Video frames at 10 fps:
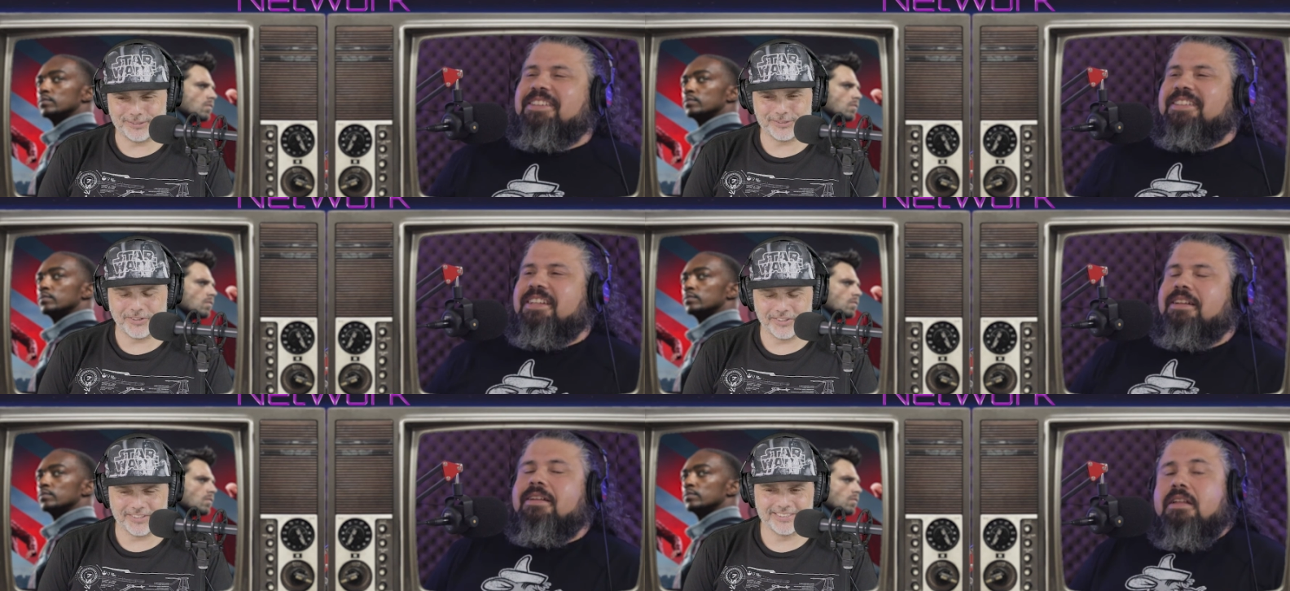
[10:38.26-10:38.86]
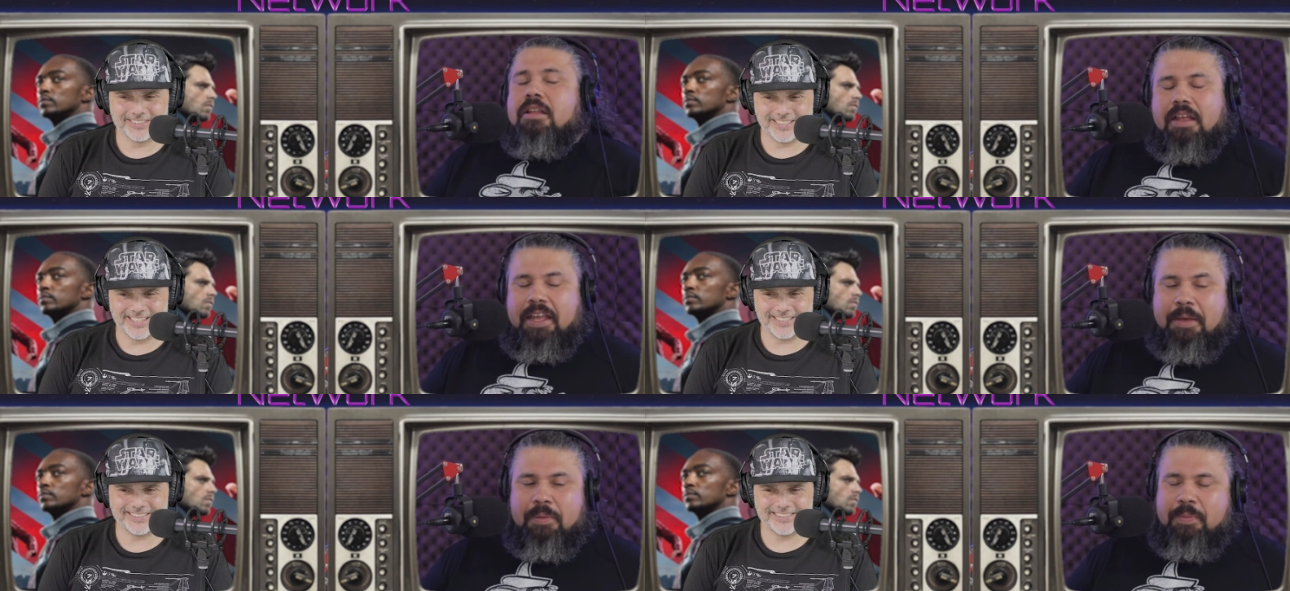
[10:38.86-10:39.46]
Speaker 1: Battlestar. Yeah.
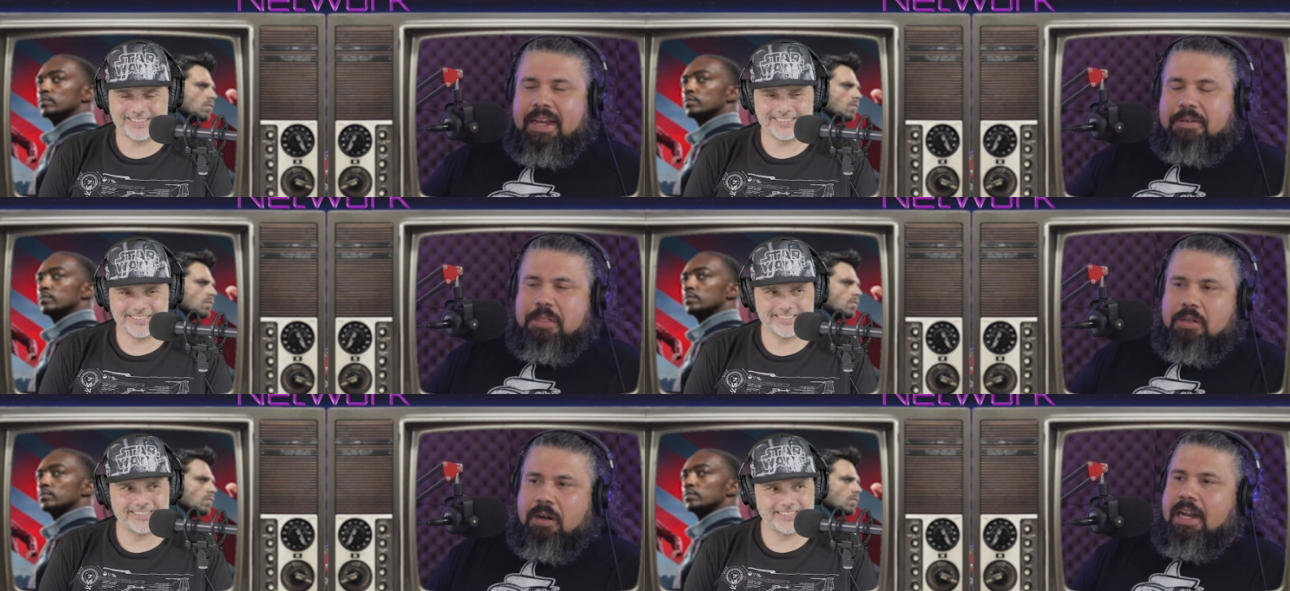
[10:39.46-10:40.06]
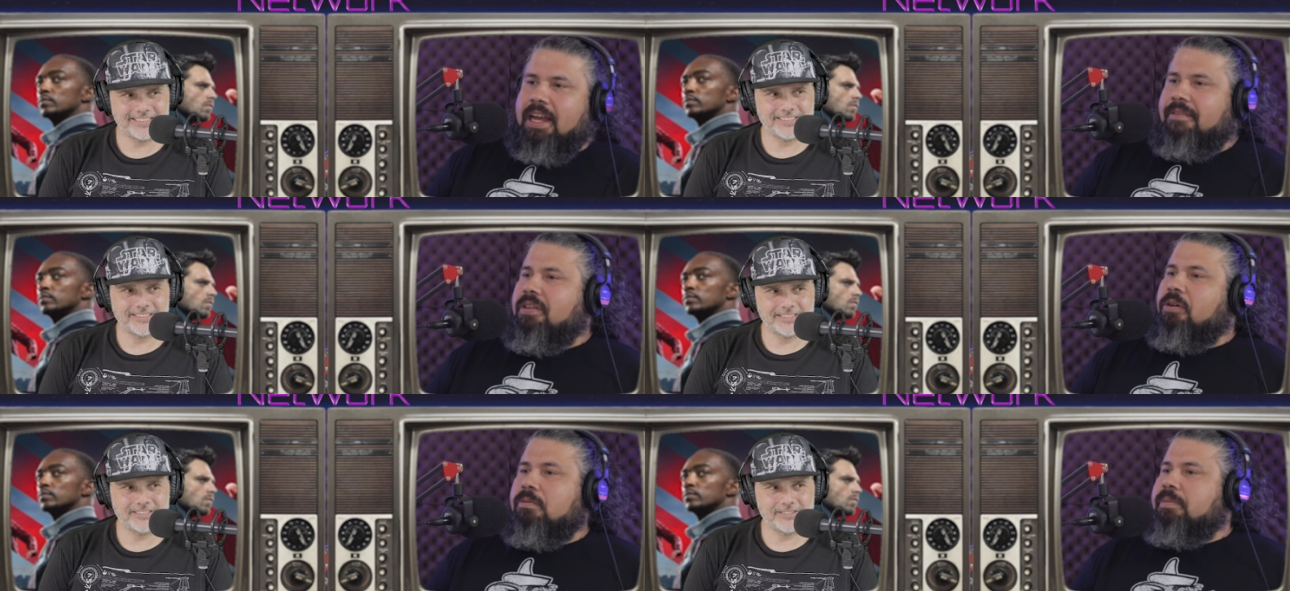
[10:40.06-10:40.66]
Him and Battlestar have
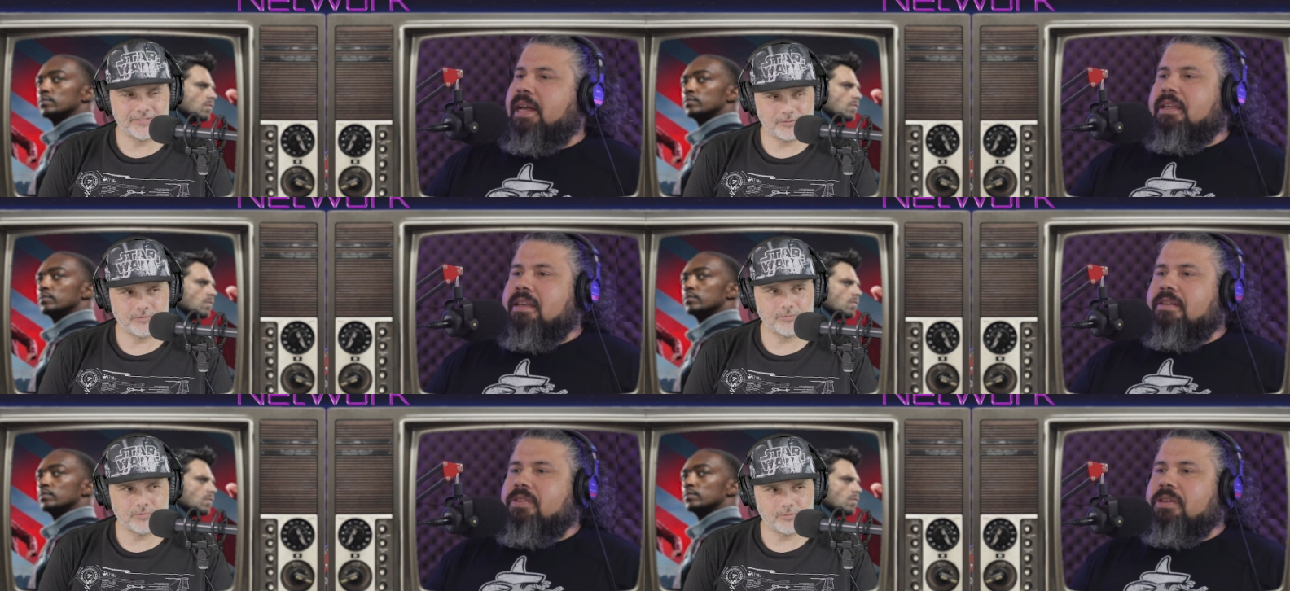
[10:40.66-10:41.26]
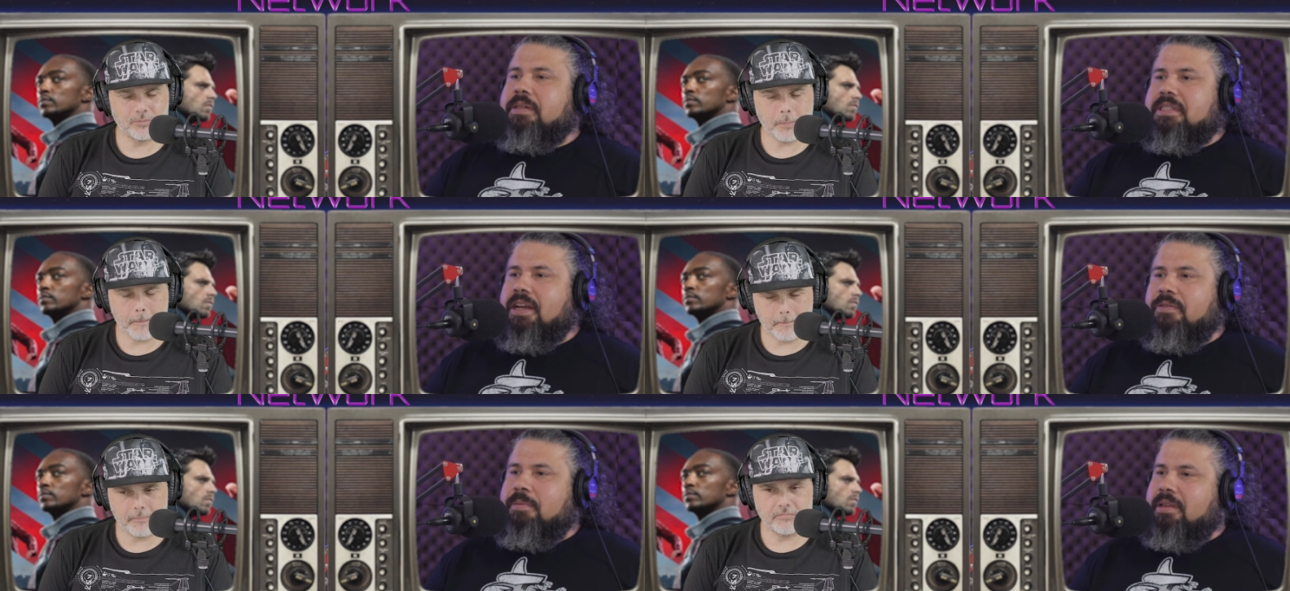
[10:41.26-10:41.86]
the whole backing of the U.S.
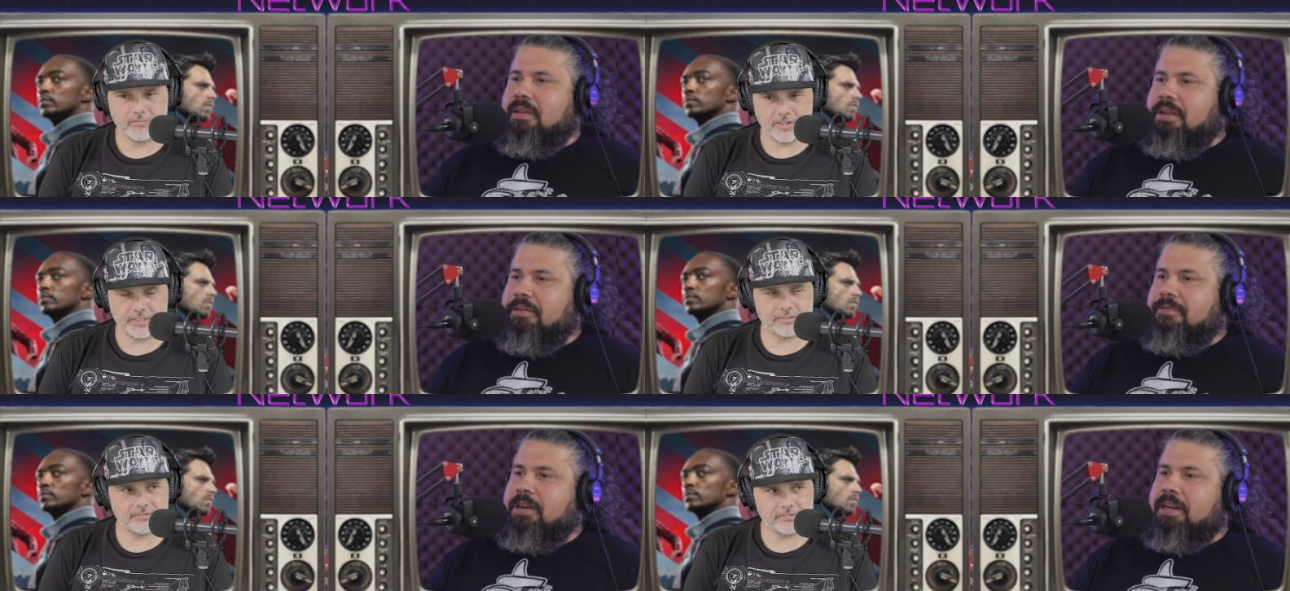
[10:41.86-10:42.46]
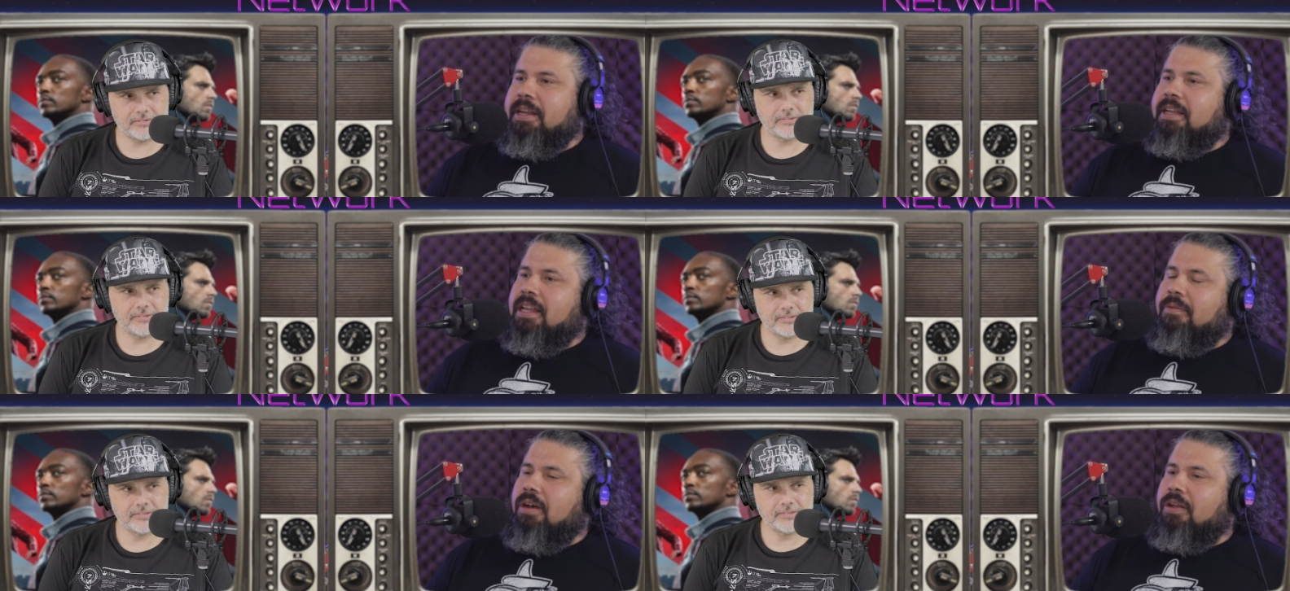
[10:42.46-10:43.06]
government and all right. their funding
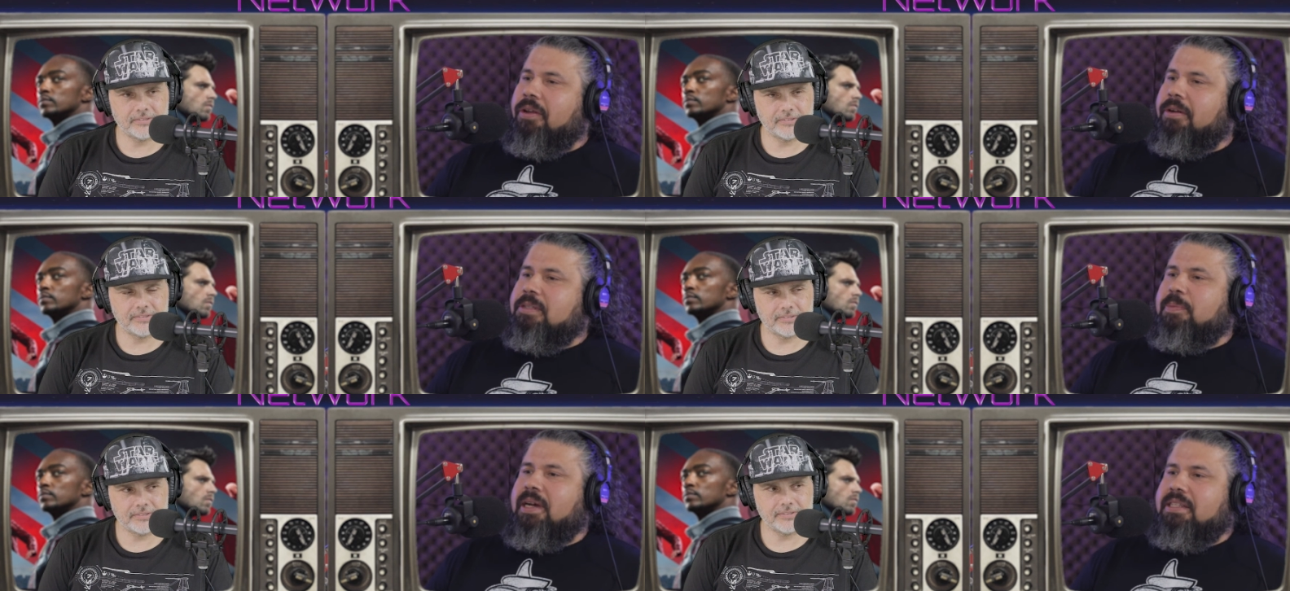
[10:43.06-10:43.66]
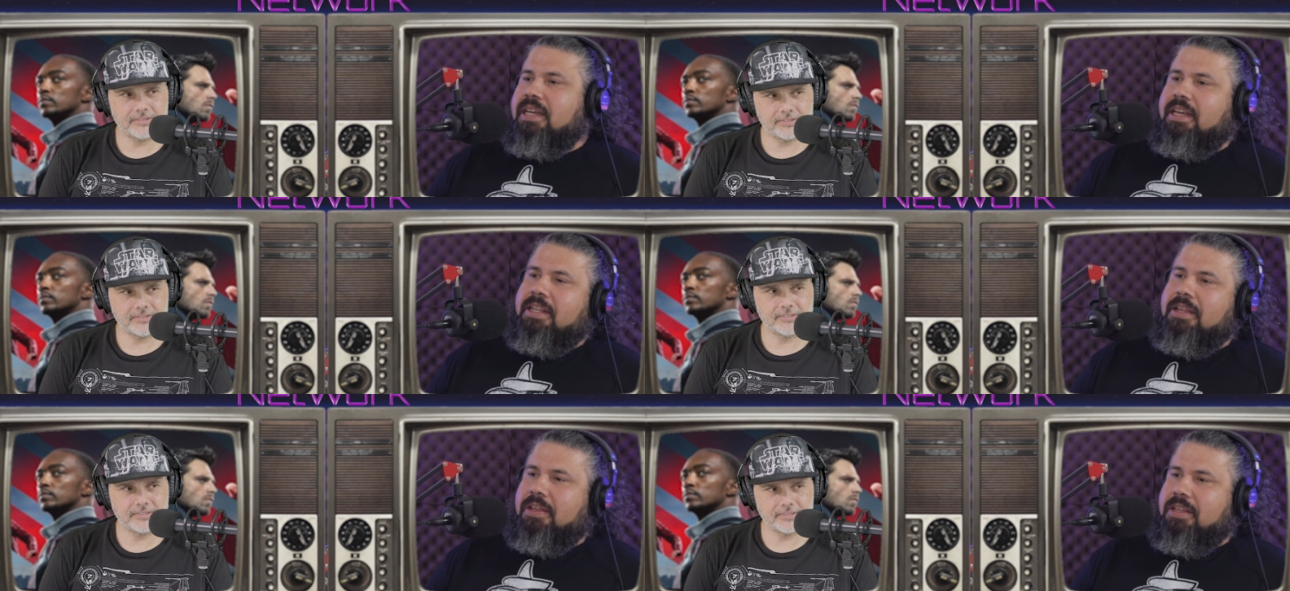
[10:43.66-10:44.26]
and all their spy tech,
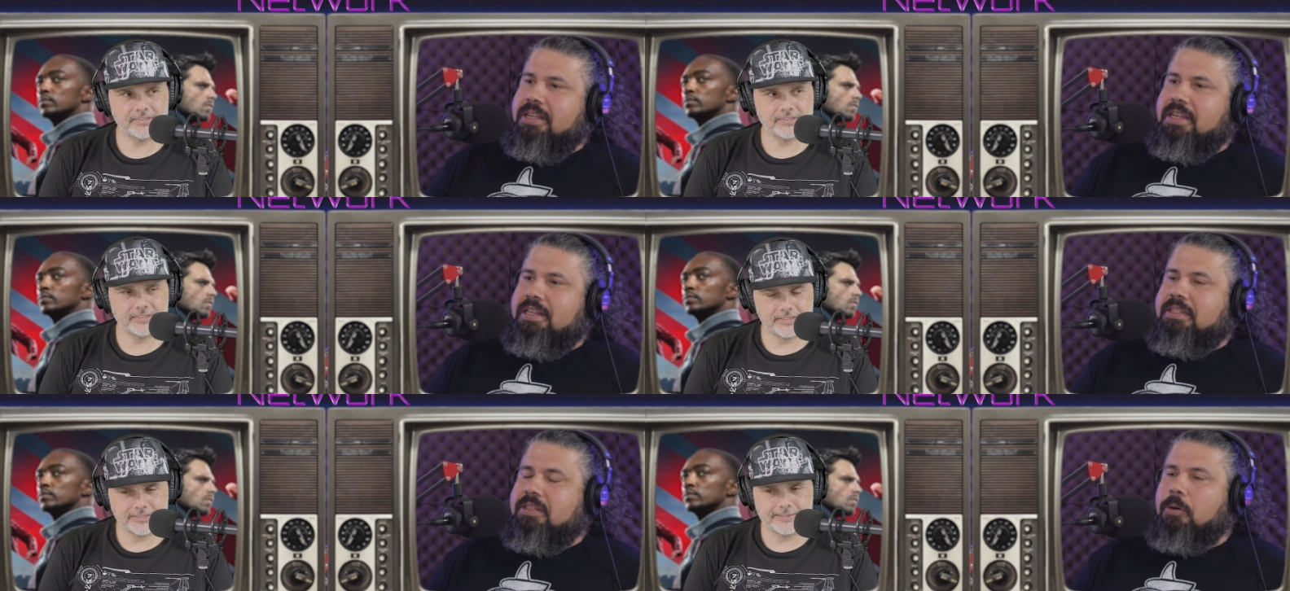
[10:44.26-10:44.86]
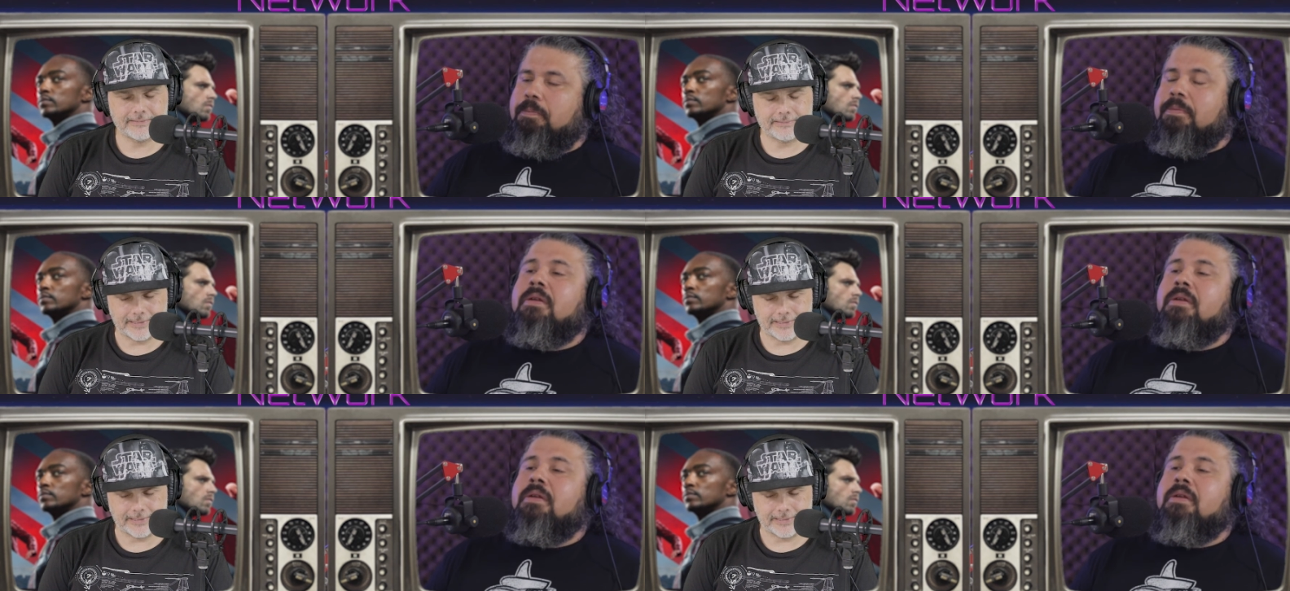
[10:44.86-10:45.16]
anything they need. So,